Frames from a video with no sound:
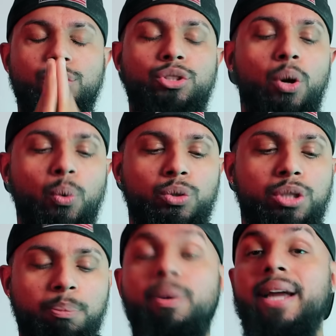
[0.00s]
So
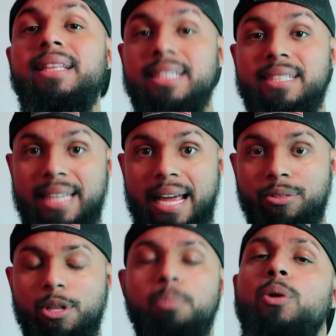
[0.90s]
to break this
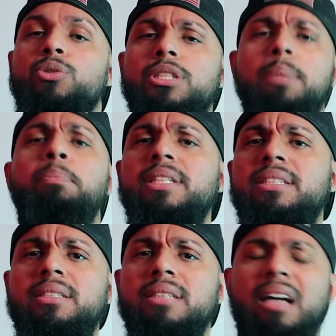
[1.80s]
down, the most
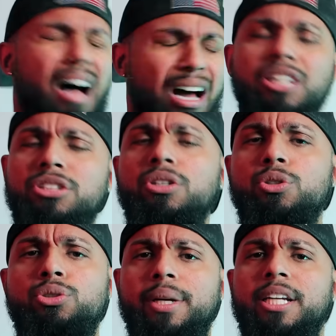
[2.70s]
simplest,
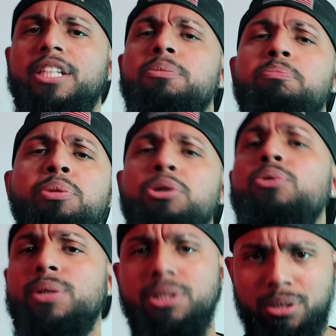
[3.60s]
unadulterated,
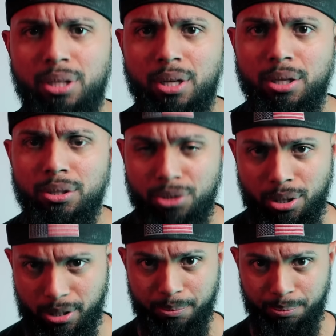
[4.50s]
purest
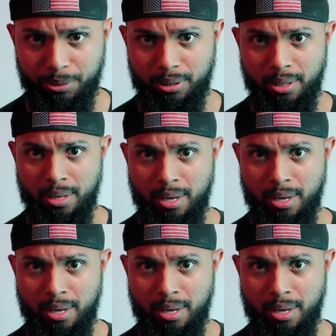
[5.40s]
terms,